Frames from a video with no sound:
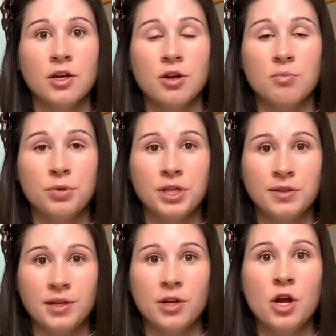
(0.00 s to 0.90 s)

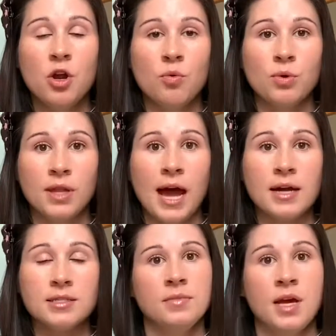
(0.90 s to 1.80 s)
completely relax.